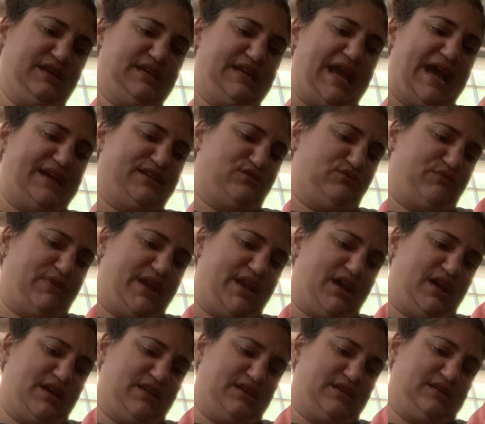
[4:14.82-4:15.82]
Yeah, it's
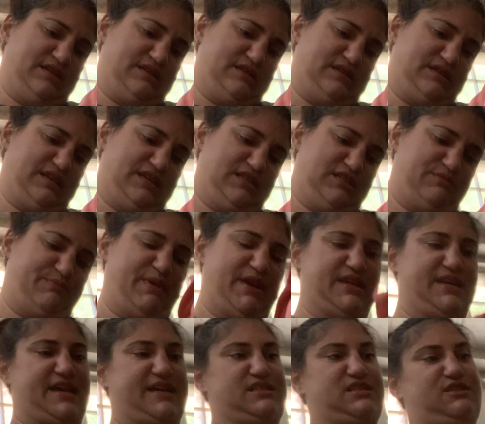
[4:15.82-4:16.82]
rayon and
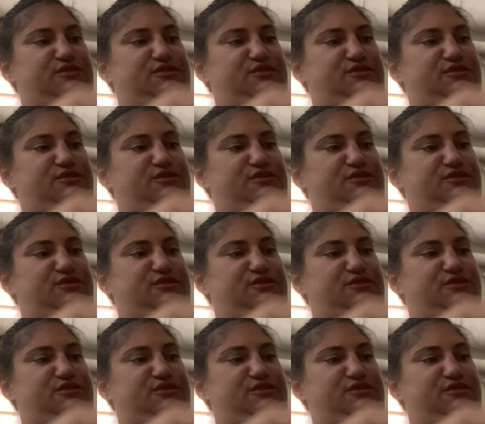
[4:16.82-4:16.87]
spandex.